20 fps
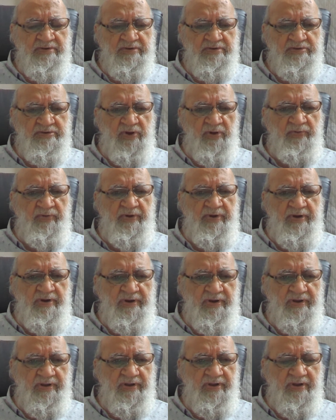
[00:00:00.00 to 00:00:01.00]

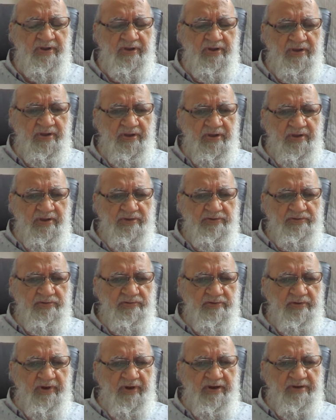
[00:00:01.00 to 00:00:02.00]
sovereignty
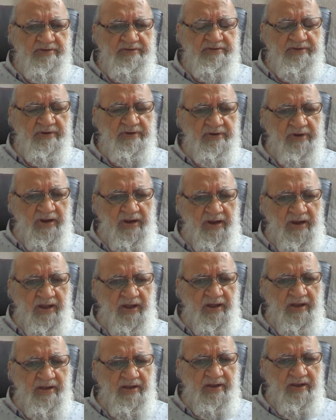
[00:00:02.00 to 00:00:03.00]
should rest in
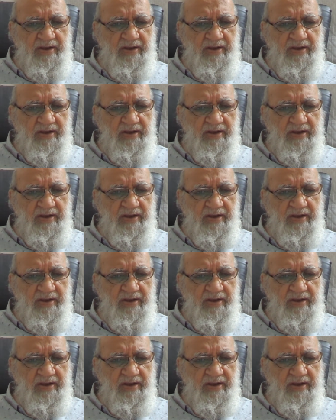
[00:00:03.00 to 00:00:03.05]
Allah